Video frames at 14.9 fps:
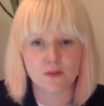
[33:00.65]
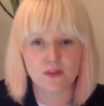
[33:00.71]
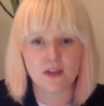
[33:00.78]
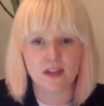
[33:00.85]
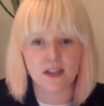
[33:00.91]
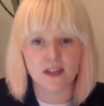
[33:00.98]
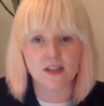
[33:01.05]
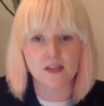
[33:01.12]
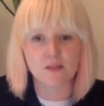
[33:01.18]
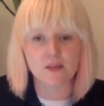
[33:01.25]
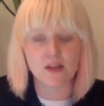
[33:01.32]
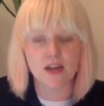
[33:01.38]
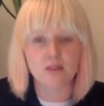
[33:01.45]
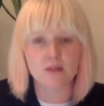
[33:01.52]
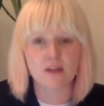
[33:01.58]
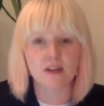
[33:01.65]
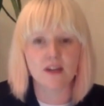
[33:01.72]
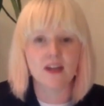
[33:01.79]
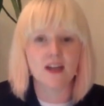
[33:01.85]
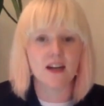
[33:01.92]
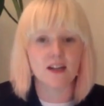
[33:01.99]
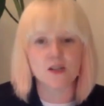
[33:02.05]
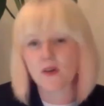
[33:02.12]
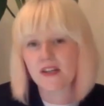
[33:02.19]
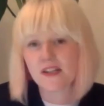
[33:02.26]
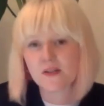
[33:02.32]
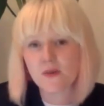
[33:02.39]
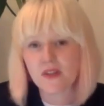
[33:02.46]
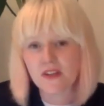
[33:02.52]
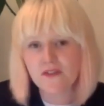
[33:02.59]
would like it to be aiming at
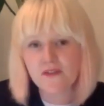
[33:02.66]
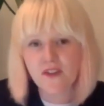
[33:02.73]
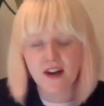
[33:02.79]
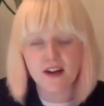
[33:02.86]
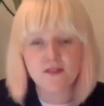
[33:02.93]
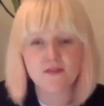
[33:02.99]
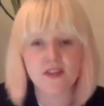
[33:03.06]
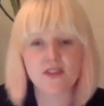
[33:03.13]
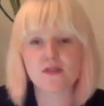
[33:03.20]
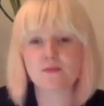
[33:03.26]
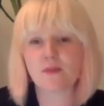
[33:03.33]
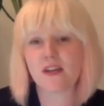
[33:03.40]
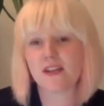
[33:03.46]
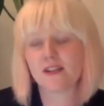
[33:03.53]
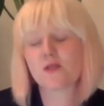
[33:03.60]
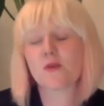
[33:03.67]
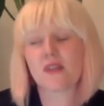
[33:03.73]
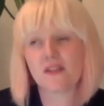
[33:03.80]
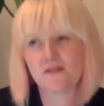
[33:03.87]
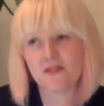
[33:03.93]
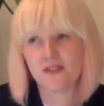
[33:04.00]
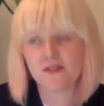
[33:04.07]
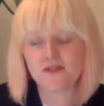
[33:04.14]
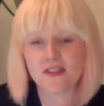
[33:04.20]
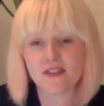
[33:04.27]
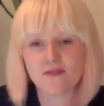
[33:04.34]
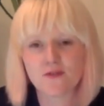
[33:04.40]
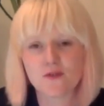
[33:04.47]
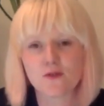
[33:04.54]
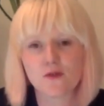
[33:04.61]
2025. They've debated
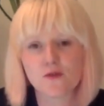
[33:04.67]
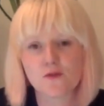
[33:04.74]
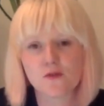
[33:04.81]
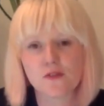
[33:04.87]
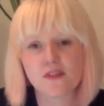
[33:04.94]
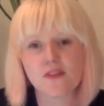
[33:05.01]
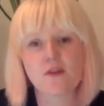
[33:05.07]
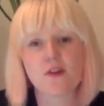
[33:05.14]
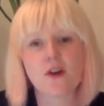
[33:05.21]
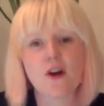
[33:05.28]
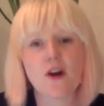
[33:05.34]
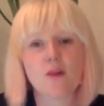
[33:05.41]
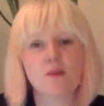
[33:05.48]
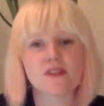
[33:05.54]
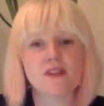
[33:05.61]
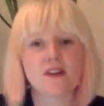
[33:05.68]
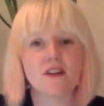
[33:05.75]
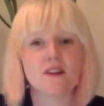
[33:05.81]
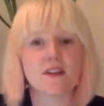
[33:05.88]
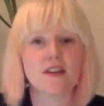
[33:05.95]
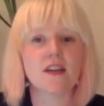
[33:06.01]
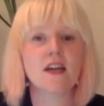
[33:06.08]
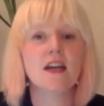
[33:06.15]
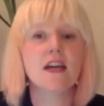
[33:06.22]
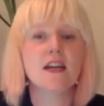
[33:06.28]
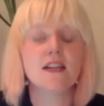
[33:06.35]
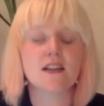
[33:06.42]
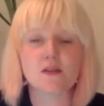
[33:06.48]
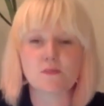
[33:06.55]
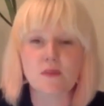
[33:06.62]
2050, of course, for a zero carbon target.
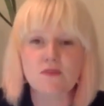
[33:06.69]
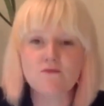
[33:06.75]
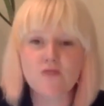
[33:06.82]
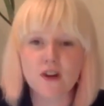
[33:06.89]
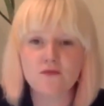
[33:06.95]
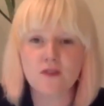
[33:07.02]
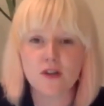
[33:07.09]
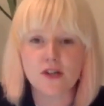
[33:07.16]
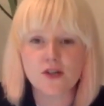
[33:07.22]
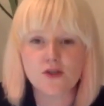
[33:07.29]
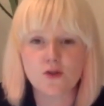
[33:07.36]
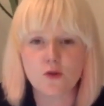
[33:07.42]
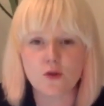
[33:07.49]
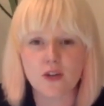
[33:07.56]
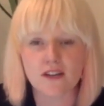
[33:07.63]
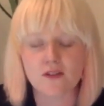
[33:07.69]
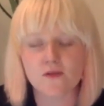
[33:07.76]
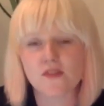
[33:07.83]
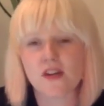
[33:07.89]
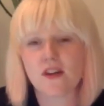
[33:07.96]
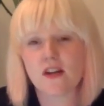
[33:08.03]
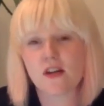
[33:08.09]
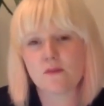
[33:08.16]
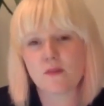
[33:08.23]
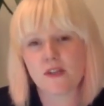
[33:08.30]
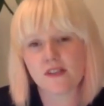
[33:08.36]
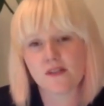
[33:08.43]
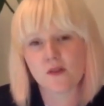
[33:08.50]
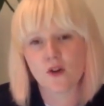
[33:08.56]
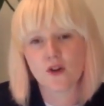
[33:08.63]
It's been run very short length of time and
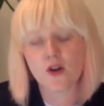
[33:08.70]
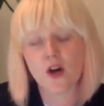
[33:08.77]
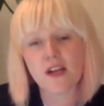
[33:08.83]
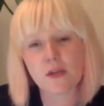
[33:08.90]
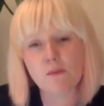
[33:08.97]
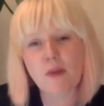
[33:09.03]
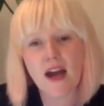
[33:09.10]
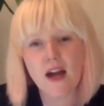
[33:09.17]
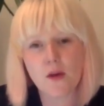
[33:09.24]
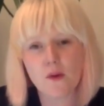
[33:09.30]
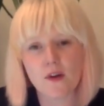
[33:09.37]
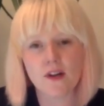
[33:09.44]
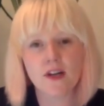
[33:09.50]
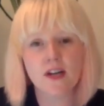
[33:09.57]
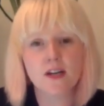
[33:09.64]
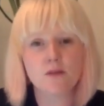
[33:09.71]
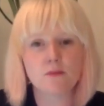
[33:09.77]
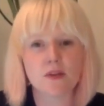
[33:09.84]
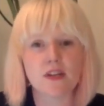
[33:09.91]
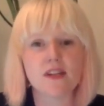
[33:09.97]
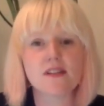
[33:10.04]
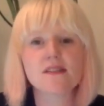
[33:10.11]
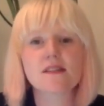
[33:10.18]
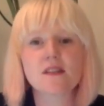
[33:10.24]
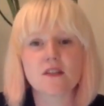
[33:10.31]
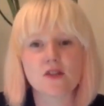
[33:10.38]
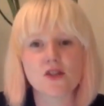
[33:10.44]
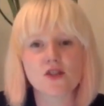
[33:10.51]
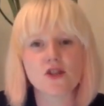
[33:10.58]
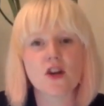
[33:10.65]
it's not got any power, but it is
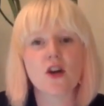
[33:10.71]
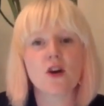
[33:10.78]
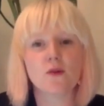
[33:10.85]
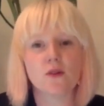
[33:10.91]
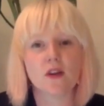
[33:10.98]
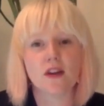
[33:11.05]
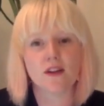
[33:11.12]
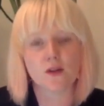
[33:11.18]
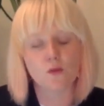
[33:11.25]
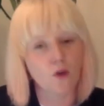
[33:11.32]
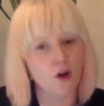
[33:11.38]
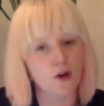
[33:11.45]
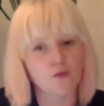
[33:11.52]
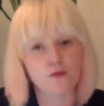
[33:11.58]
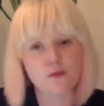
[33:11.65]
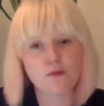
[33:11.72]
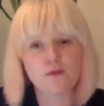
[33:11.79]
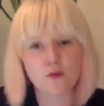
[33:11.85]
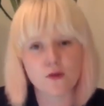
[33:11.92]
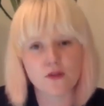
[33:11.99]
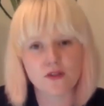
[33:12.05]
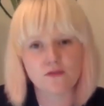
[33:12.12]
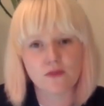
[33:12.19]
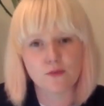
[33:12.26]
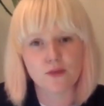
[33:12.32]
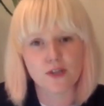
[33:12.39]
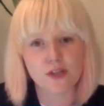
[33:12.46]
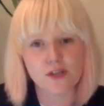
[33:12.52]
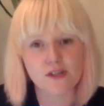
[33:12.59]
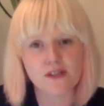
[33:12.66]
going to show like what a group of ordinary
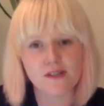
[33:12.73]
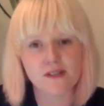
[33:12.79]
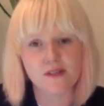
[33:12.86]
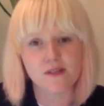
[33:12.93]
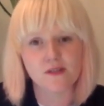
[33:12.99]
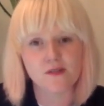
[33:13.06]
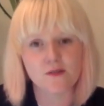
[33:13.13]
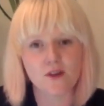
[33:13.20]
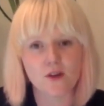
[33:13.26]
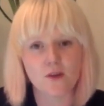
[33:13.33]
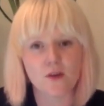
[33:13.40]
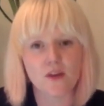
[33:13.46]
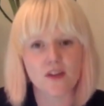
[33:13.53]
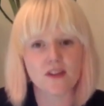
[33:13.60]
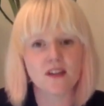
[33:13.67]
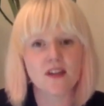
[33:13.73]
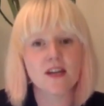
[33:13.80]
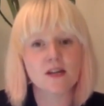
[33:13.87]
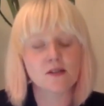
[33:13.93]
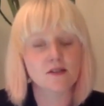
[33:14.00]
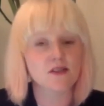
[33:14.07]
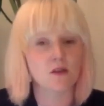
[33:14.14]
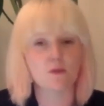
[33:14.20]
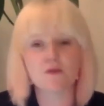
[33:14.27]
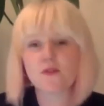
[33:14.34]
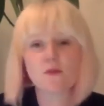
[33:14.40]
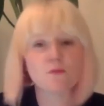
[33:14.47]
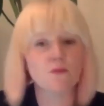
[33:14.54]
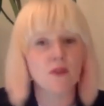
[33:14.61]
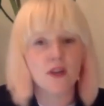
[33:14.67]
British citizens who go in, some of
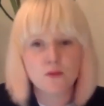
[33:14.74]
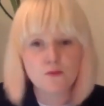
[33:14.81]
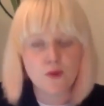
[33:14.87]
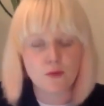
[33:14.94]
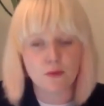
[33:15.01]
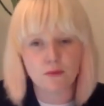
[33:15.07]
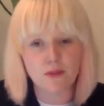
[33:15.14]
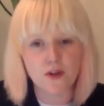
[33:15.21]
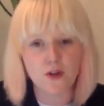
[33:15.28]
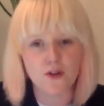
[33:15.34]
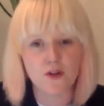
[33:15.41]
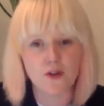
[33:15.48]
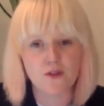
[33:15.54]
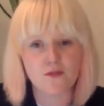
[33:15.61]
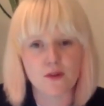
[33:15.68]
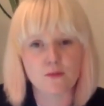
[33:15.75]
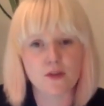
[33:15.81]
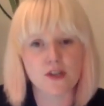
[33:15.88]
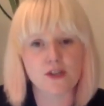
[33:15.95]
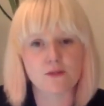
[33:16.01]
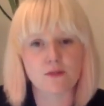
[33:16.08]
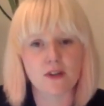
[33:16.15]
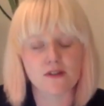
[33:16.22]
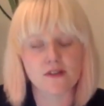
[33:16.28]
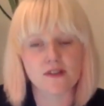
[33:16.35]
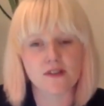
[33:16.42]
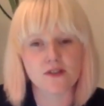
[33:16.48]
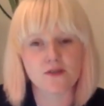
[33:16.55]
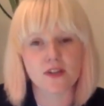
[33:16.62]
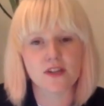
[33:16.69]
them probably not knowing very much about the
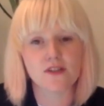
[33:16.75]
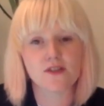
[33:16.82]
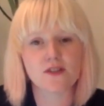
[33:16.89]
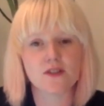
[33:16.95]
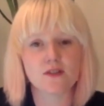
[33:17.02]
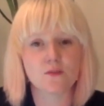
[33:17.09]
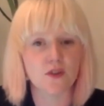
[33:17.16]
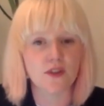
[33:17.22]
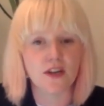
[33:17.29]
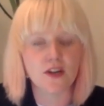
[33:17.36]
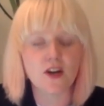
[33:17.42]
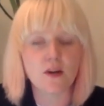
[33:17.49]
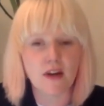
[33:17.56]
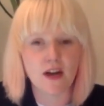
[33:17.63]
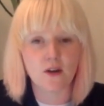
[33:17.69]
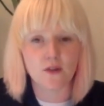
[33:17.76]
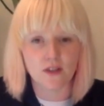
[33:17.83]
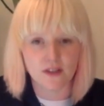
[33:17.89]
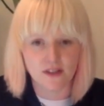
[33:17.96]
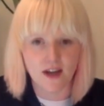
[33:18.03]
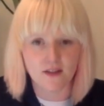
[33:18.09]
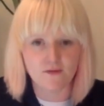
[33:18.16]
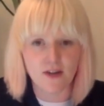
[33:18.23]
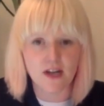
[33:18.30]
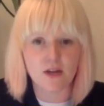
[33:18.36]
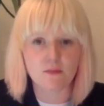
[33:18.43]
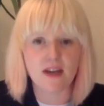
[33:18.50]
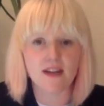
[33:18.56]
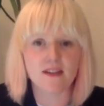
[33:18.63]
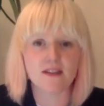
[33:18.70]
situation, what they come out and
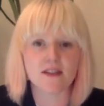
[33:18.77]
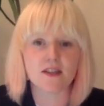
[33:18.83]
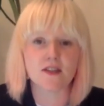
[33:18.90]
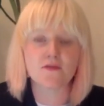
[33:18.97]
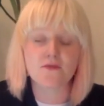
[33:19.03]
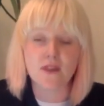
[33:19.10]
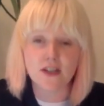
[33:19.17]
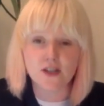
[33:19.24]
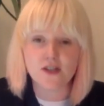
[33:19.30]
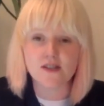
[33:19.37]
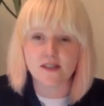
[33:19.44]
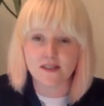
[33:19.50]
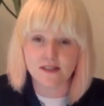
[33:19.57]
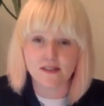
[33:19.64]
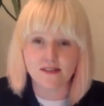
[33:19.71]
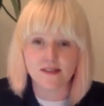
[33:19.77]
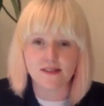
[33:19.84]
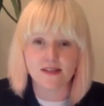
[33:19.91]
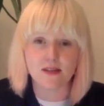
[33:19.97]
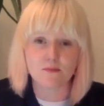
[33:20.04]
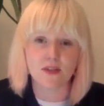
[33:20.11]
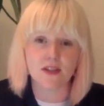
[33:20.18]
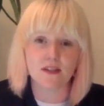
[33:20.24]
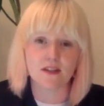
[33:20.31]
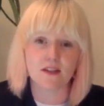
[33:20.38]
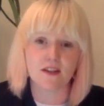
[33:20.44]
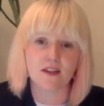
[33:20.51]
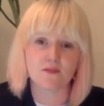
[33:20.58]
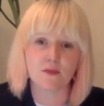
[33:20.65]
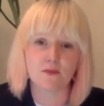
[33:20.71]
recommend. And the French Citizens Assembly
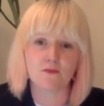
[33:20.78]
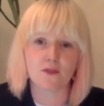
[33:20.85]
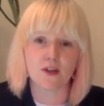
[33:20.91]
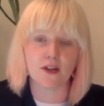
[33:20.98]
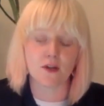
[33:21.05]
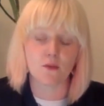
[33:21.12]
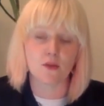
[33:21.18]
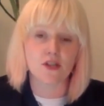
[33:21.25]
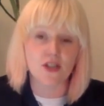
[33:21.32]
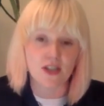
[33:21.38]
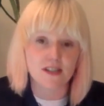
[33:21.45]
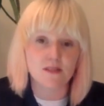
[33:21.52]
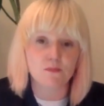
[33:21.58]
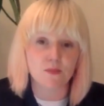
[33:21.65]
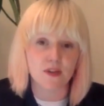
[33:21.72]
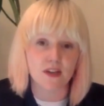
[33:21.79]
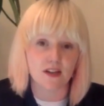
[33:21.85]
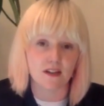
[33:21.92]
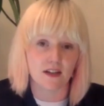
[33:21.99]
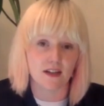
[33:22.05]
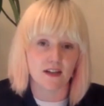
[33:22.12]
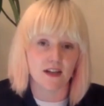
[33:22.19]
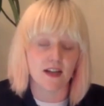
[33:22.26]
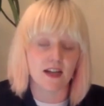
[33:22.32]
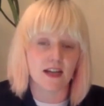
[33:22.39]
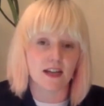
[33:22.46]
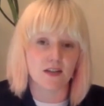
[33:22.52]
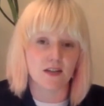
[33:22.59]
that they've been running, which is being like